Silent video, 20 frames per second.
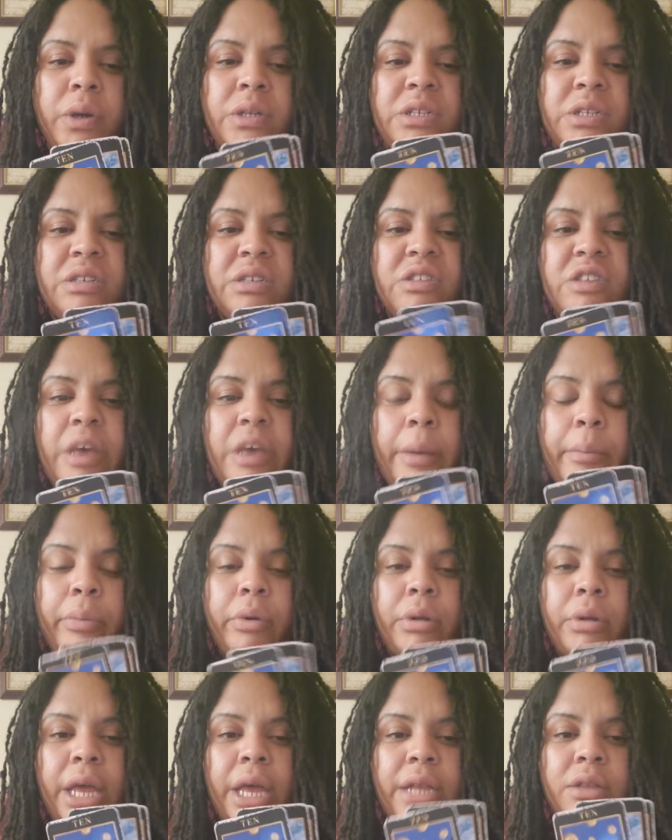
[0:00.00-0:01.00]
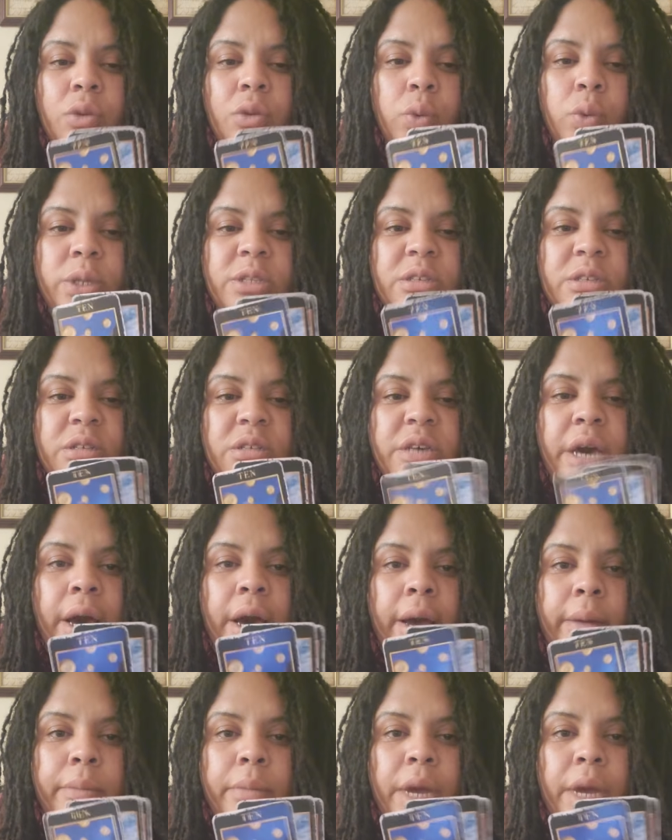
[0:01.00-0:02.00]
December, like the winter
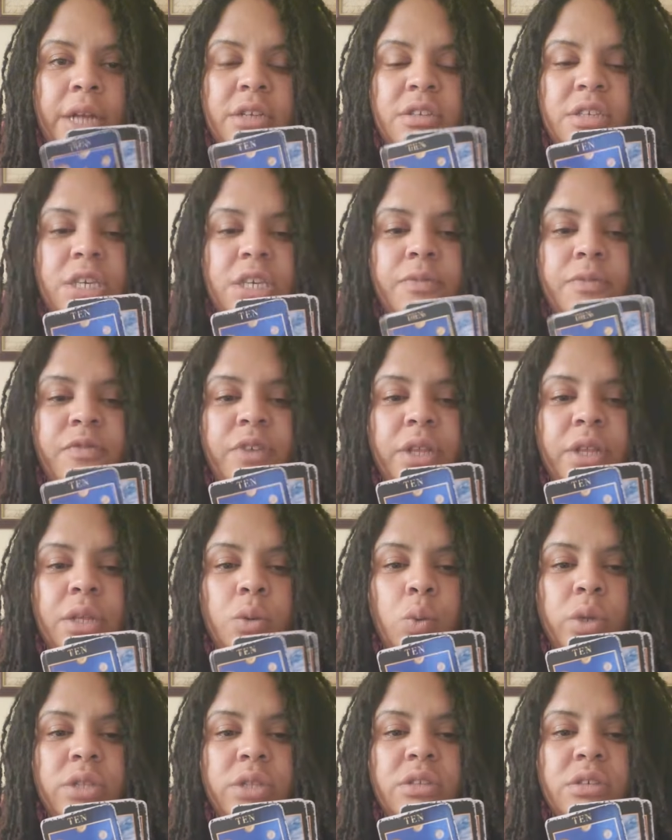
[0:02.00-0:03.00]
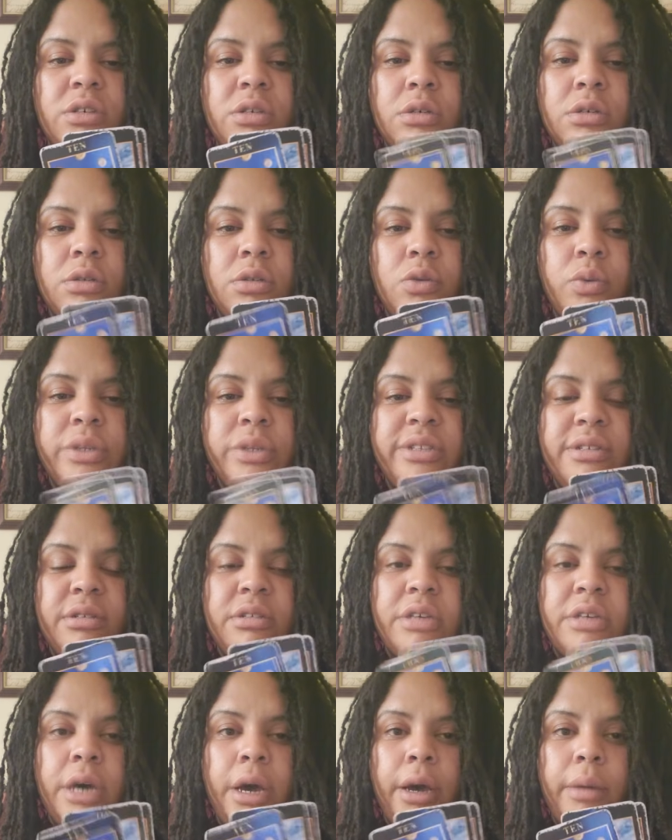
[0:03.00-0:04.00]
time. I just keep feeling the winter
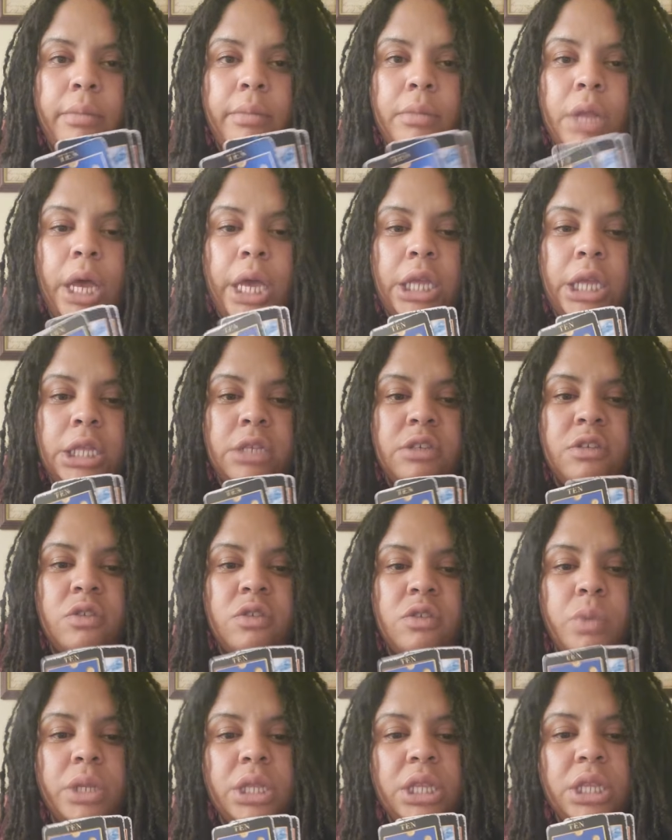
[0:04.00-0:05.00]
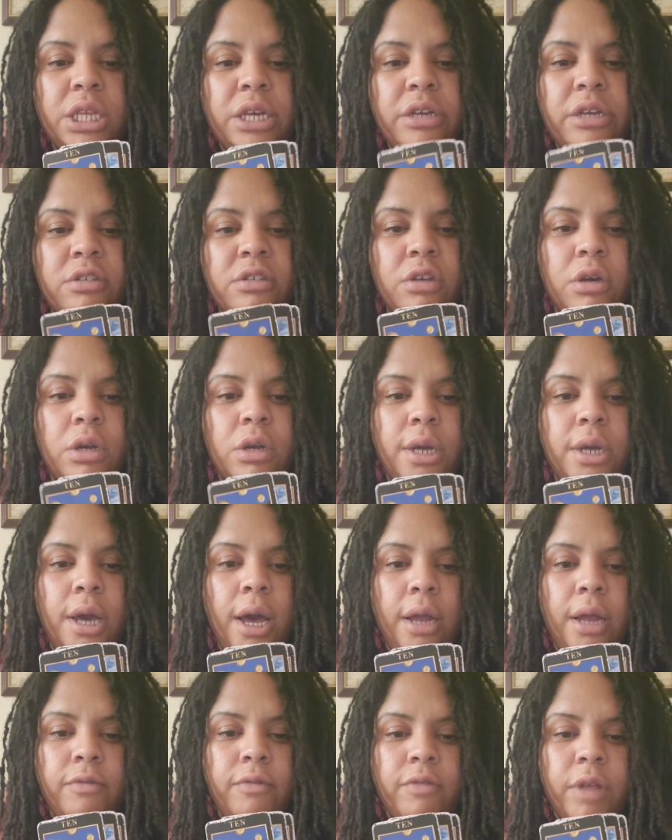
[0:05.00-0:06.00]
time. Like this is when things are going to
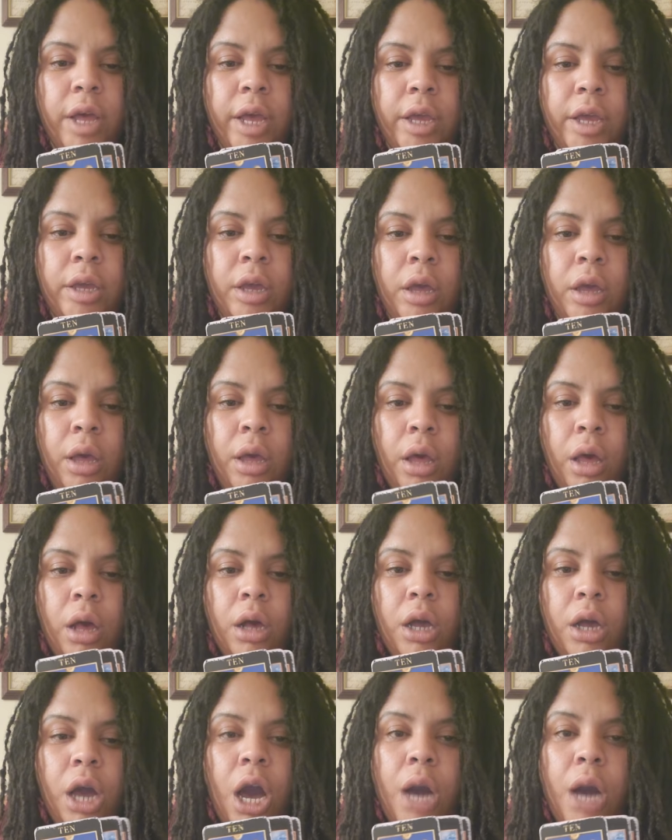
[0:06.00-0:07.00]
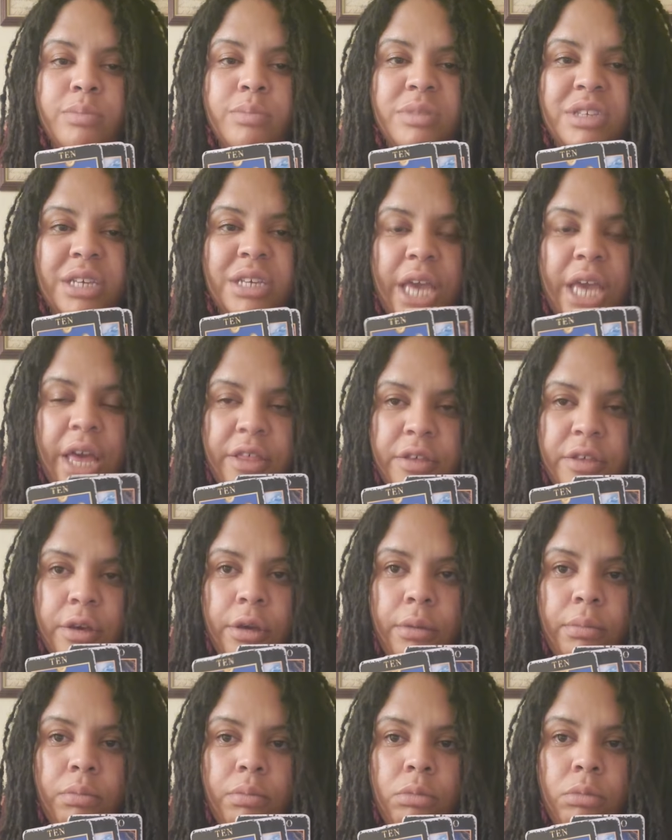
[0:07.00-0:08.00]
kind of like come
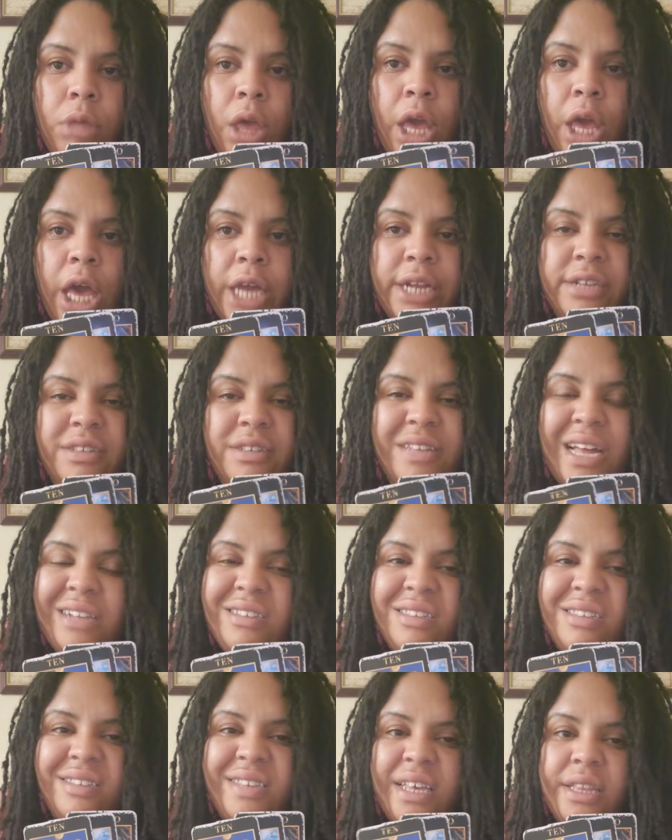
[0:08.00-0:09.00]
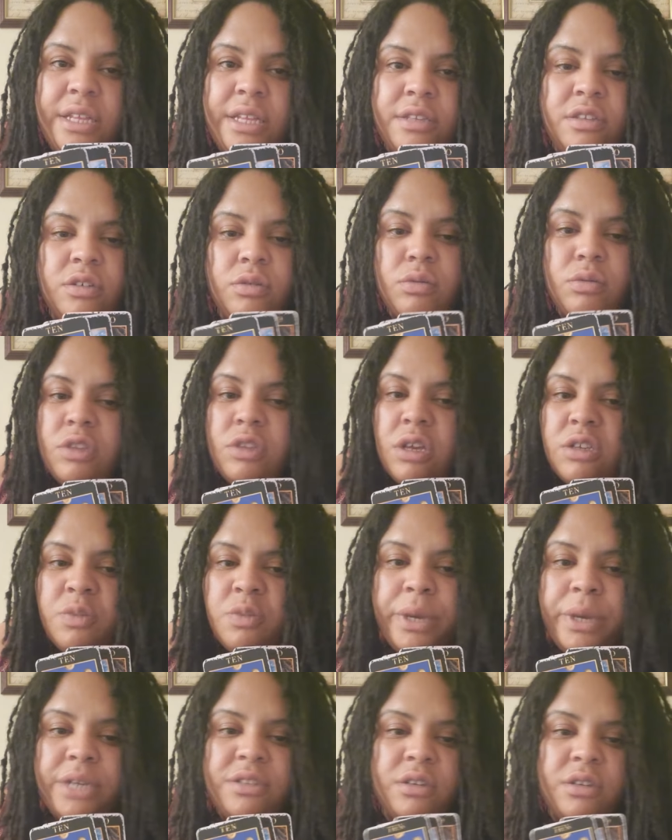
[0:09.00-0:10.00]
together. And it's not to say that certain
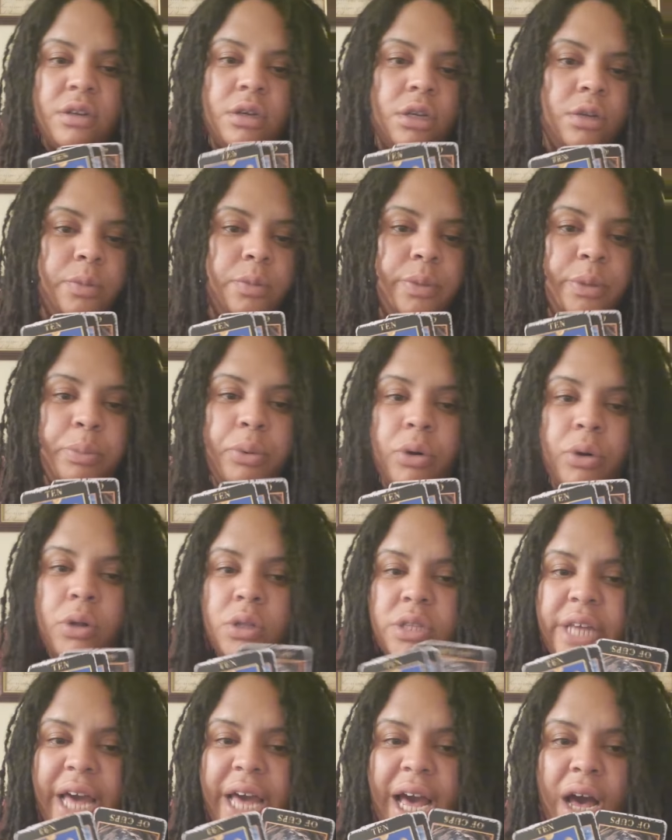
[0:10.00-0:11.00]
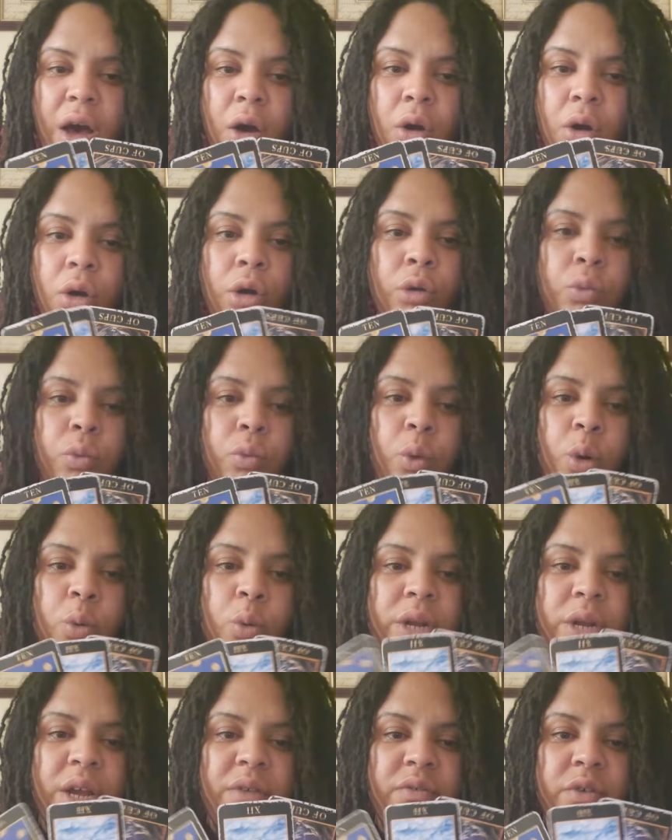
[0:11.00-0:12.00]
suspects are going to be pulled out or
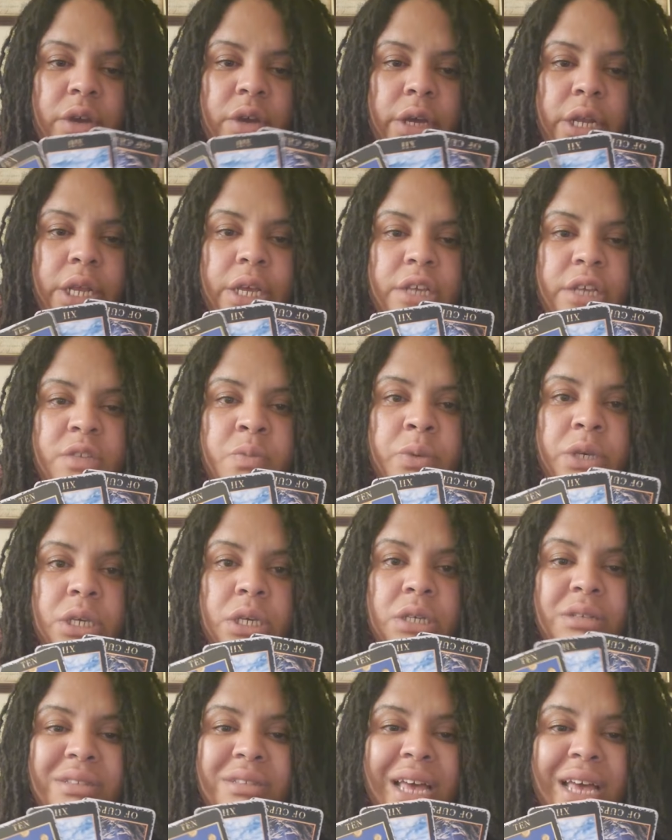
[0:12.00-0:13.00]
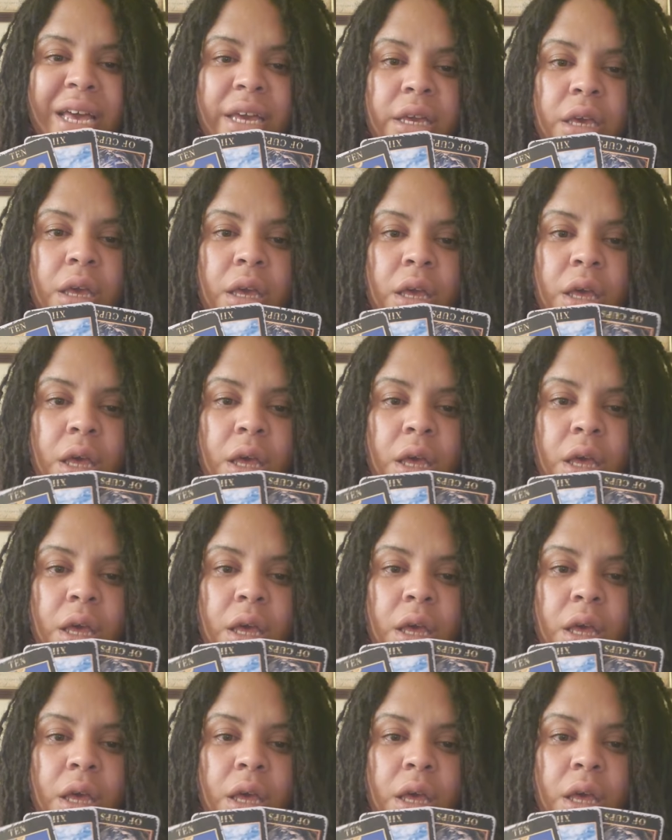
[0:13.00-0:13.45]
whatever it is, but he's like,